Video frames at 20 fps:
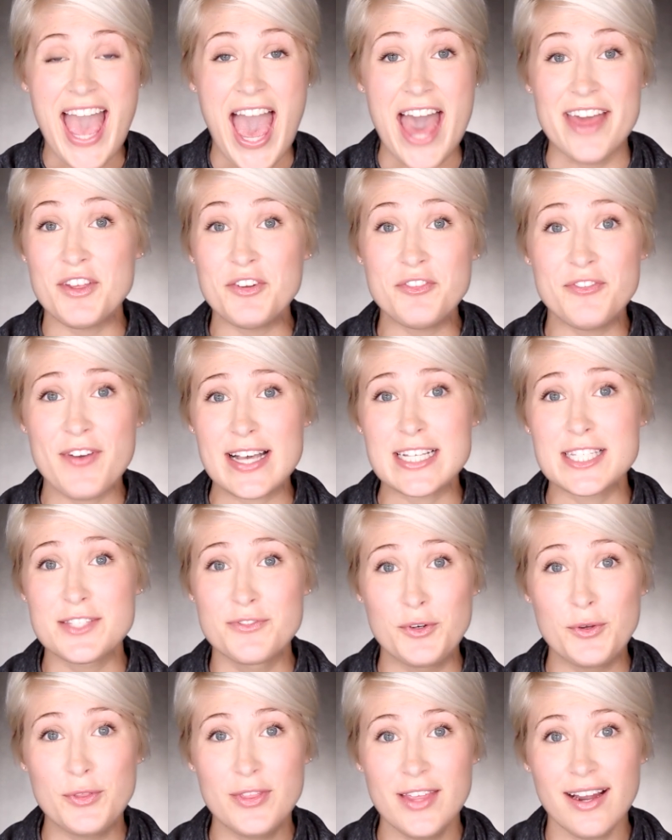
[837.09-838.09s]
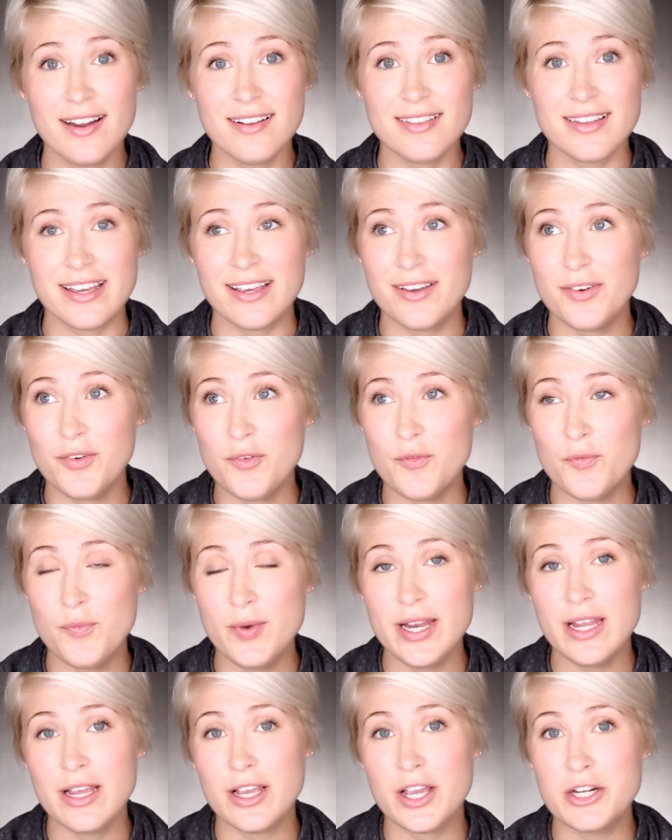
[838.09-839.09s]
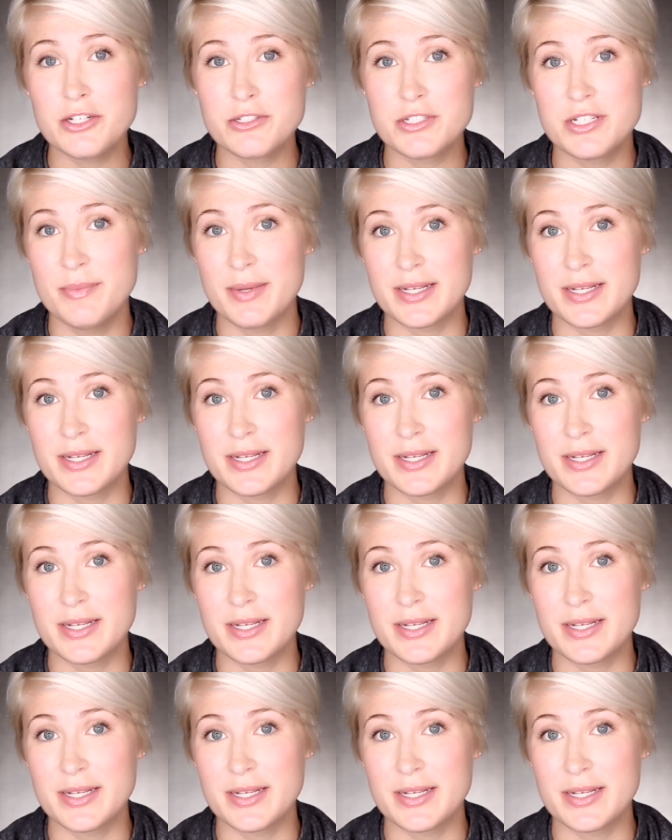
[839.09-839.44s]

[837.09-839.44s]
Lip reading: And then fast food there, like we didn't go to